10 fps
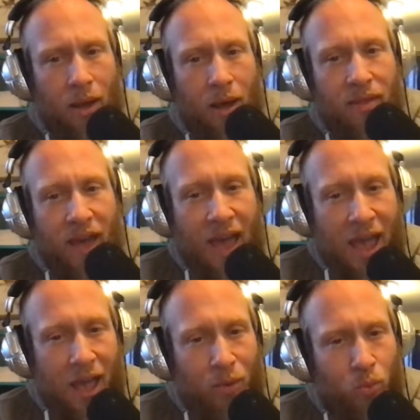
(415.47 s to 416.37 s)
the
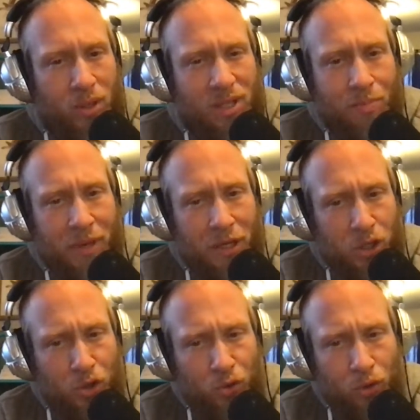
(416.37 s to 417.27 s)
head was a bit
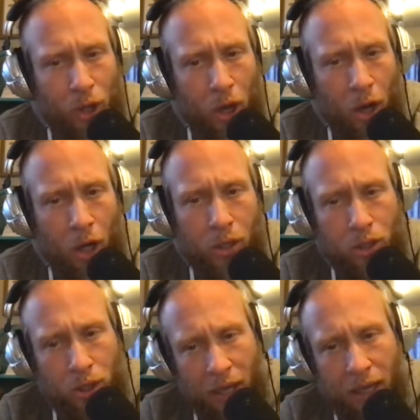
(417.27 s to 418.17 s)
too
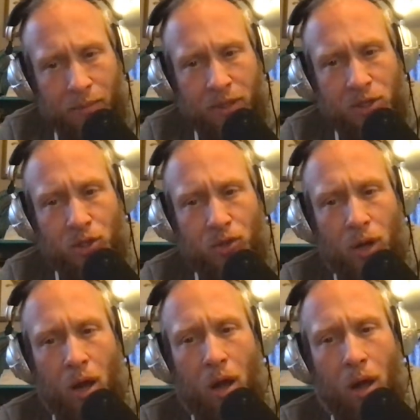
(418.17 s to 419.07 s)
large, like a
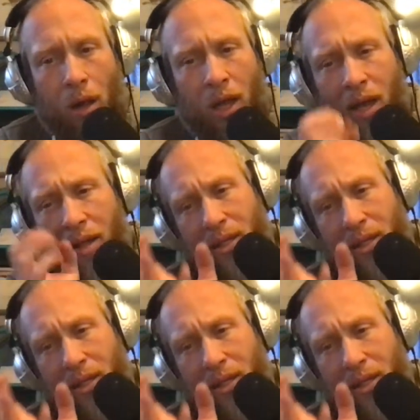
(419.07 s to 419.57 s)
mistral, the